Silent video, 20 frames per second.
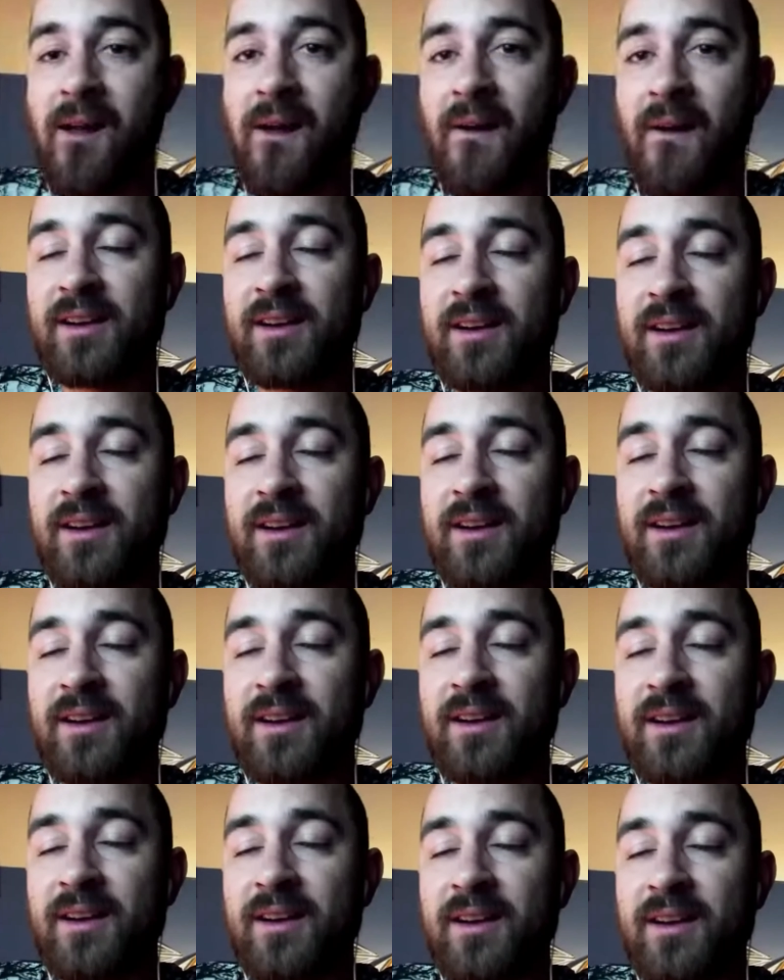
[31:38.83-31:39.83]
Because I
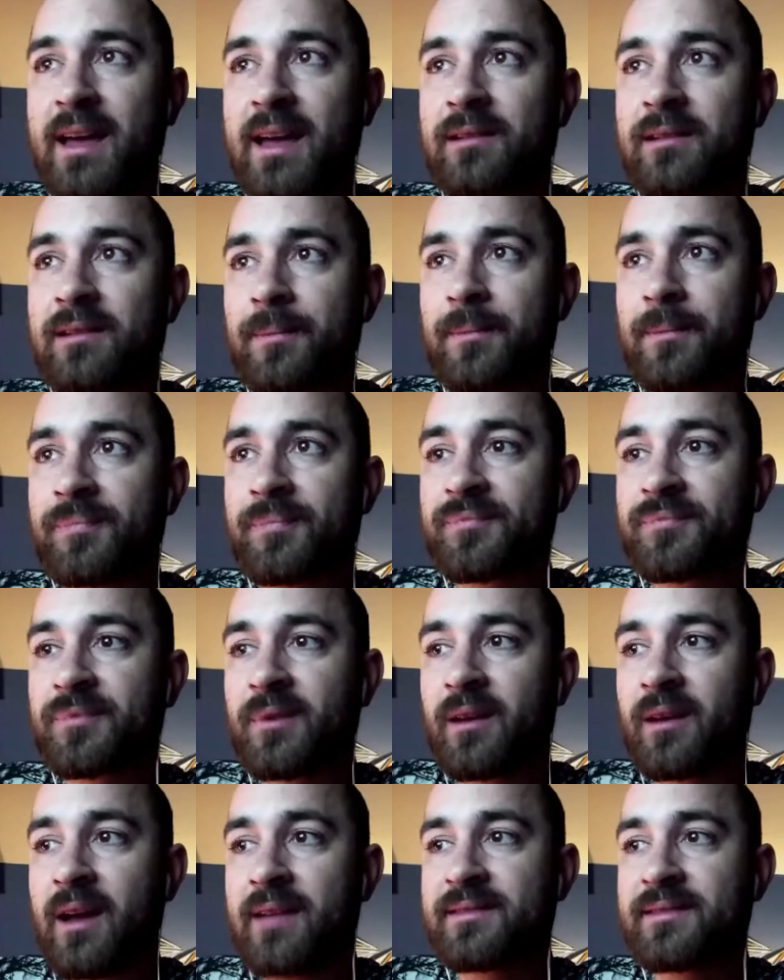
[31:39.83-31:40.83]
seen
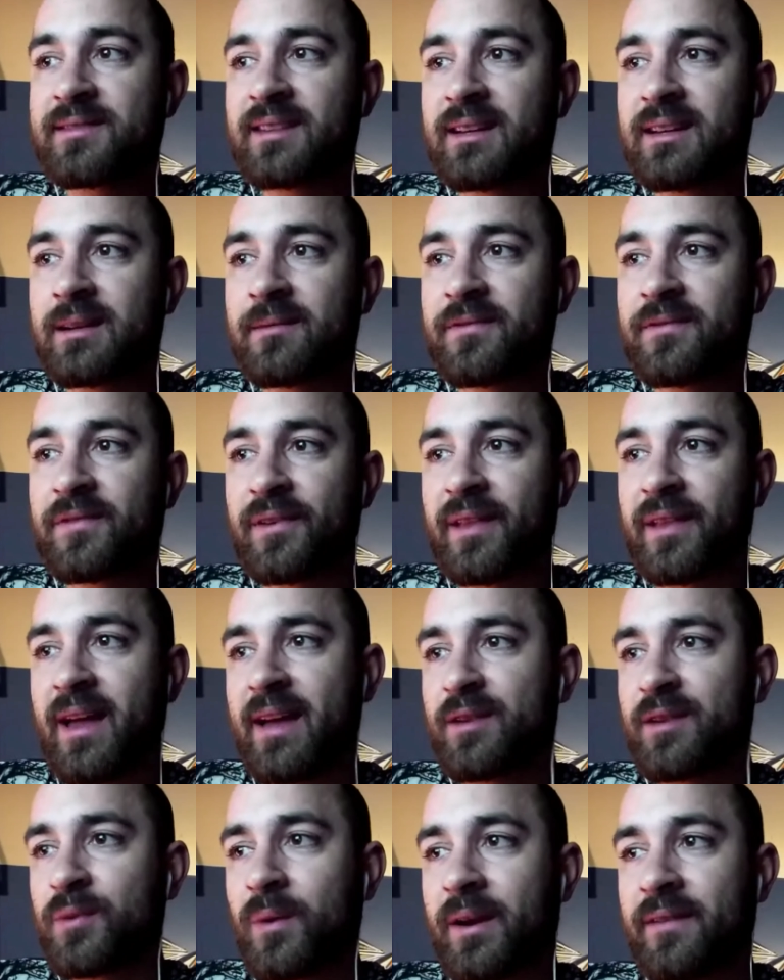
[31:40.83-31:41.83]
them for
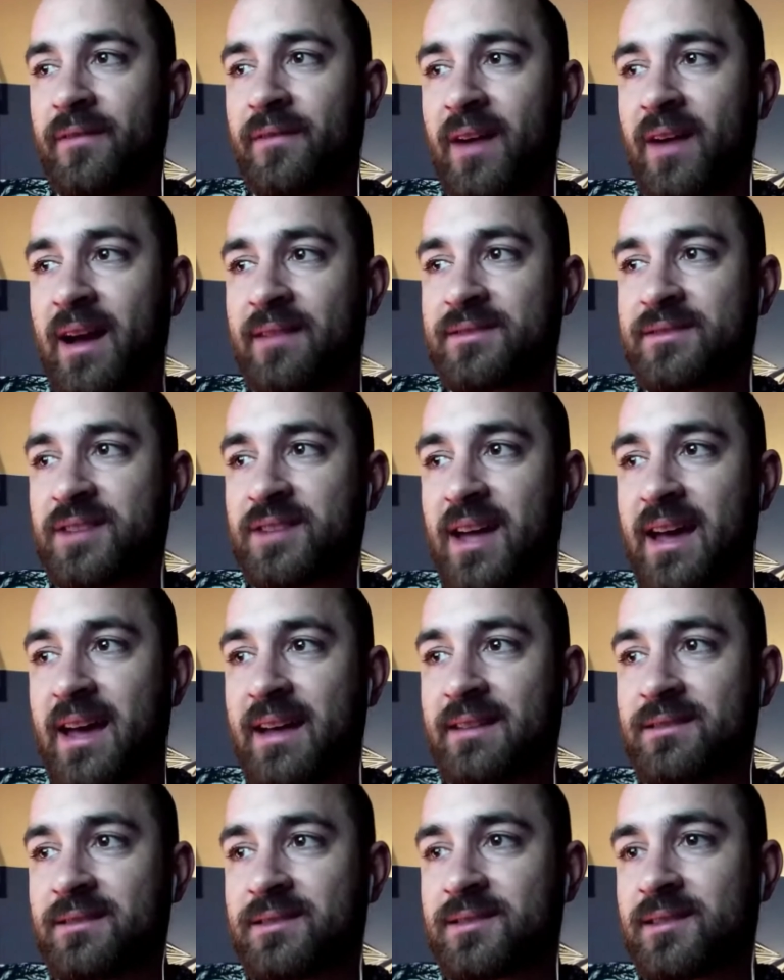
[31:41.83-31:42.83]
like 25
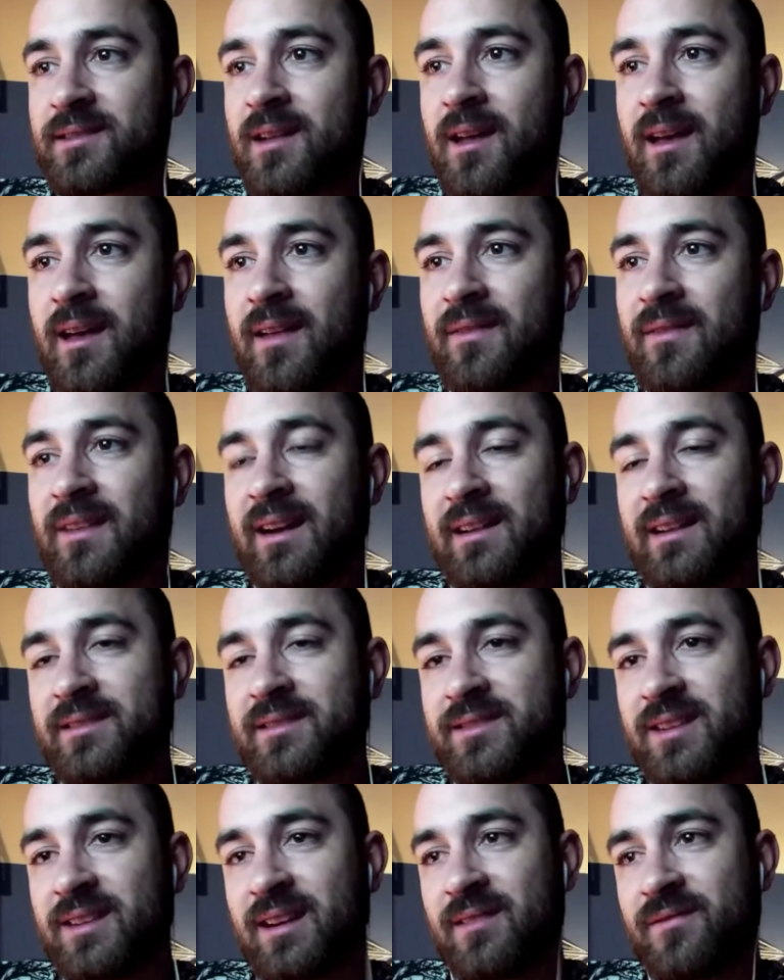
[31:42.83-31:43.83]
cents. Then I
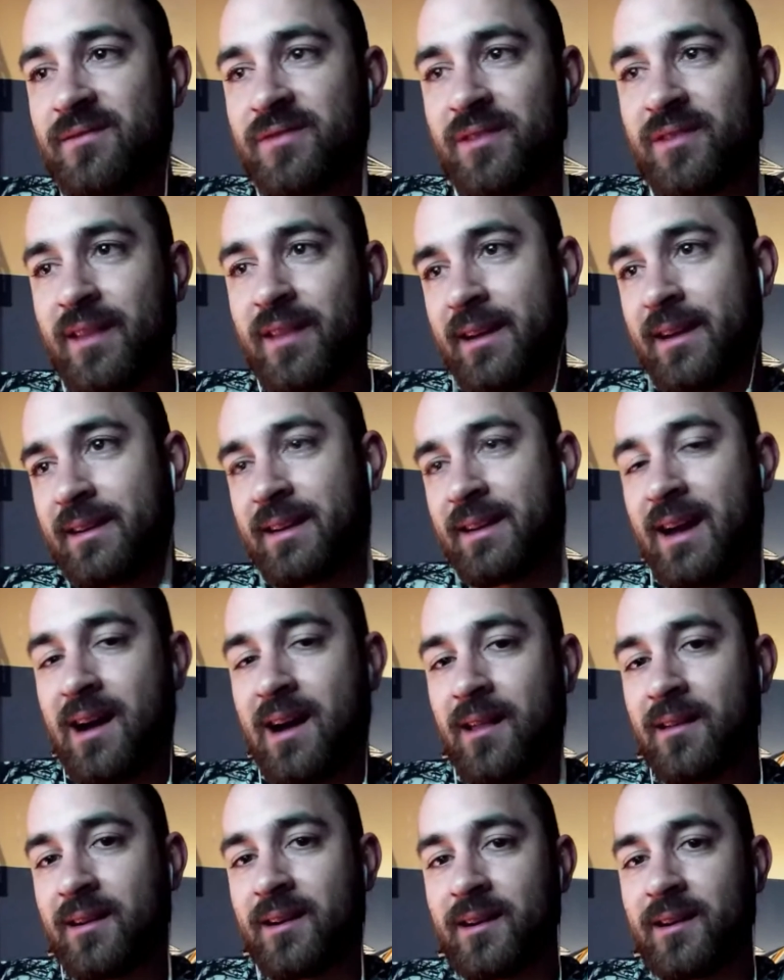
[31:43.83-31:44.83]
seen them for like
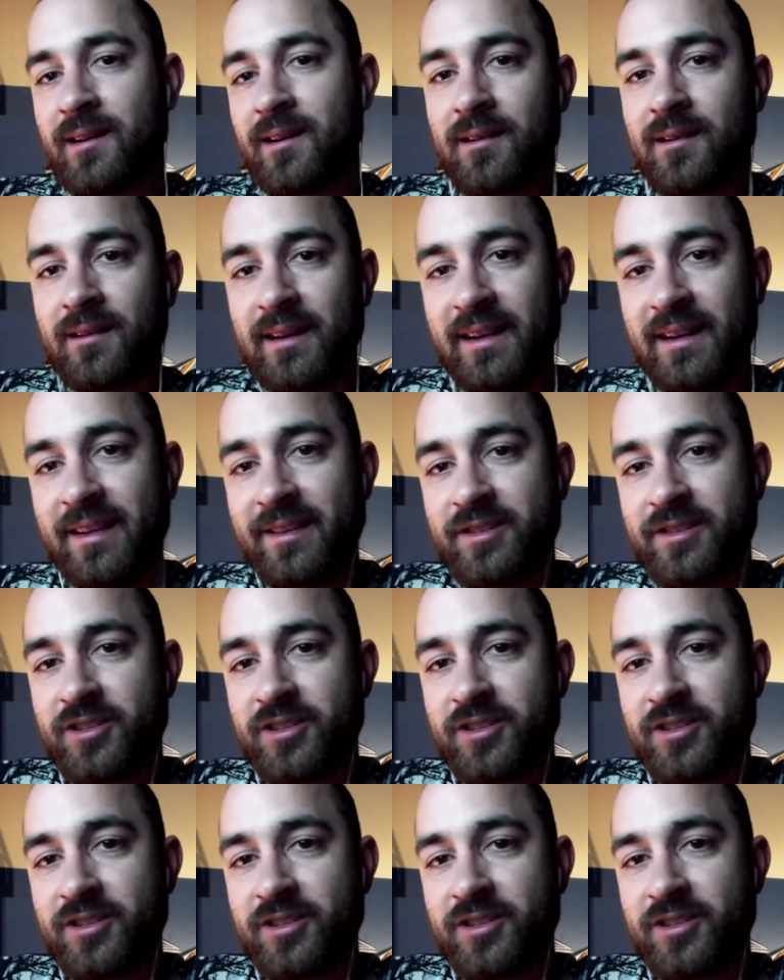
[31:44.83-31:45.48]
$1 each.